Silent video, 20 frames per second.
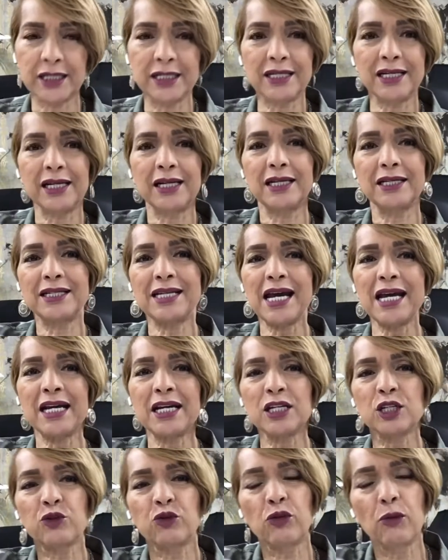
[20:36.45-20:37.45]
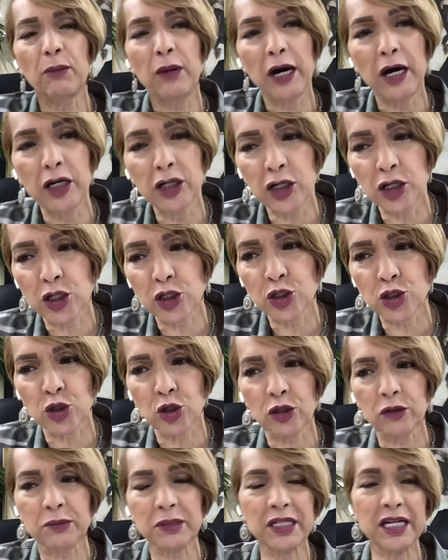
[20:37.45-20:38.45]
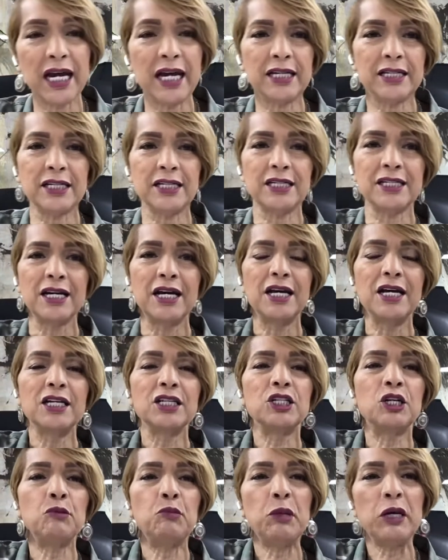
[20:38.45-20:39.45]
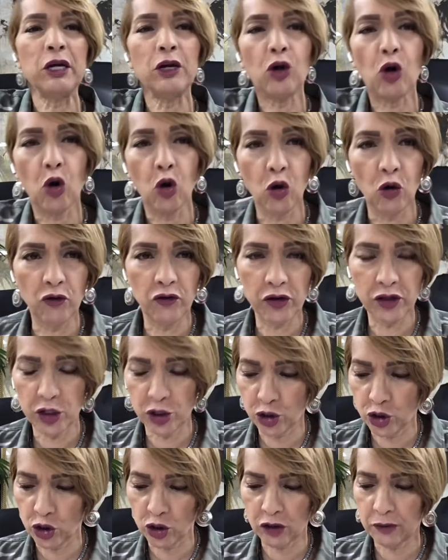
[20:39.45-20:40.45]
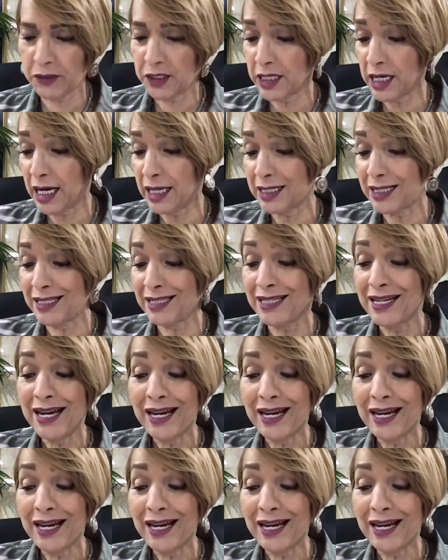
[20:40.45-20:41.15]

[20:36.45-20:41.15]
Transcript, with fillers: to take us from under the circumstances to being over the circumstances.